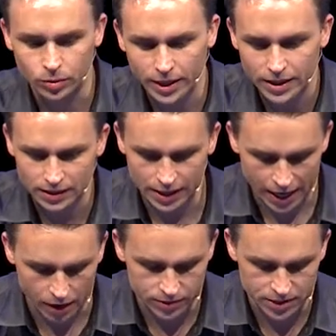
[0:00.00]
grid
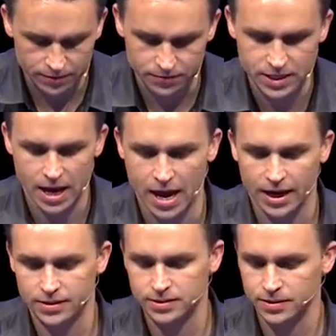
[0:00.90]
layout div
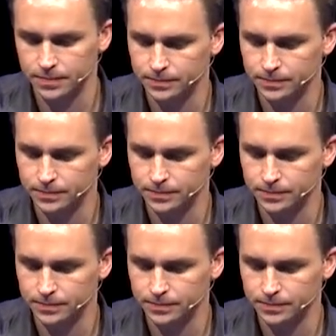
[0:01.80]
tags.